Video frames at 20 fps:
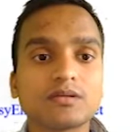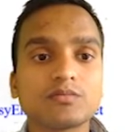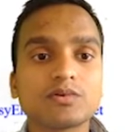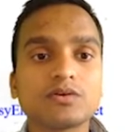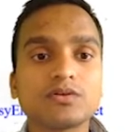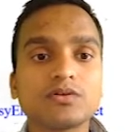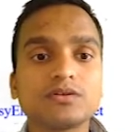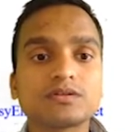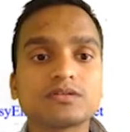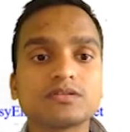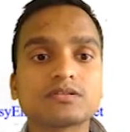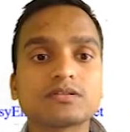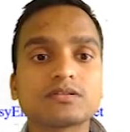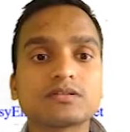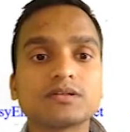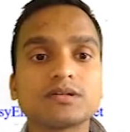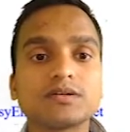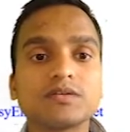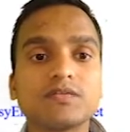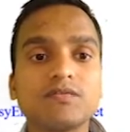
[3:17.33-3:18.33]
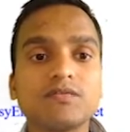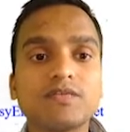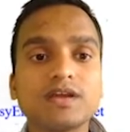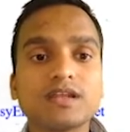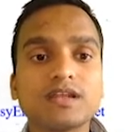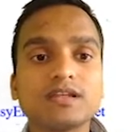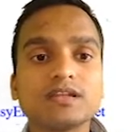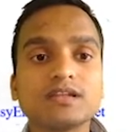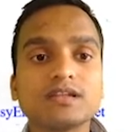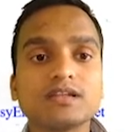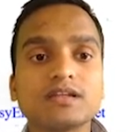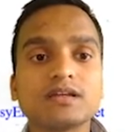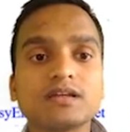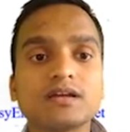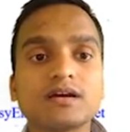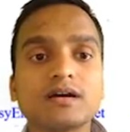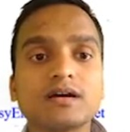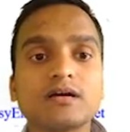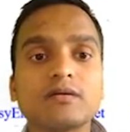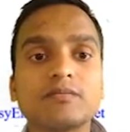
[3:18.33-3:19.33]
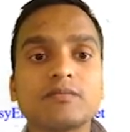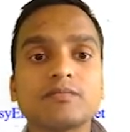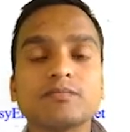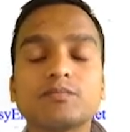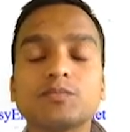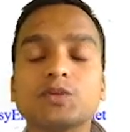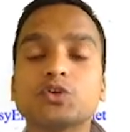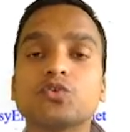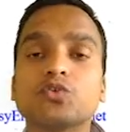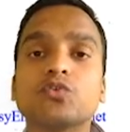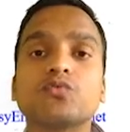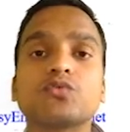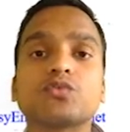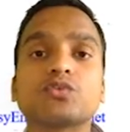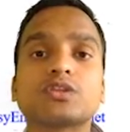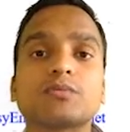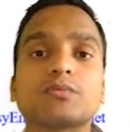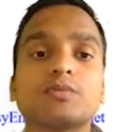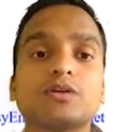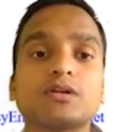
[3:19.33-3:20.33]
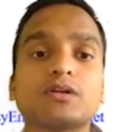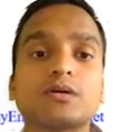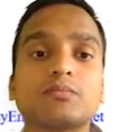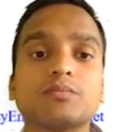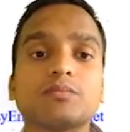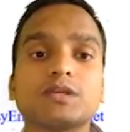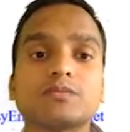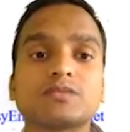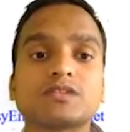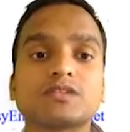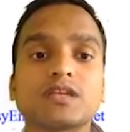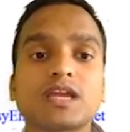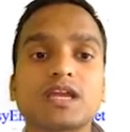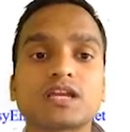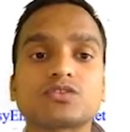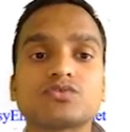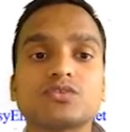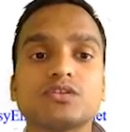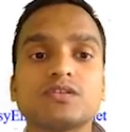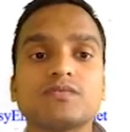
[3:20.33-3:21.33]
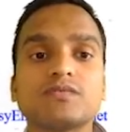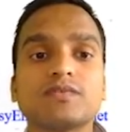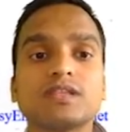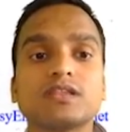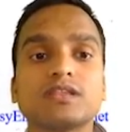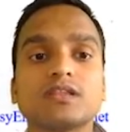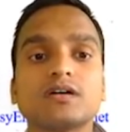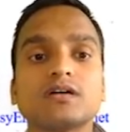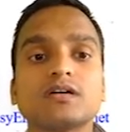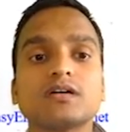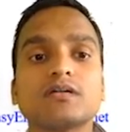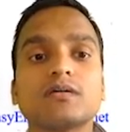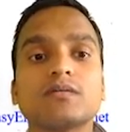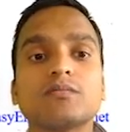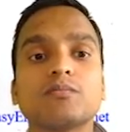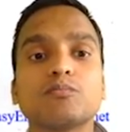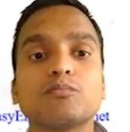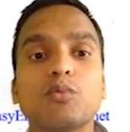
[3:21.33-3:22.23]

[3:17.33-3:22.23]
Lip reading: Because when we go for the built up beams, actually when the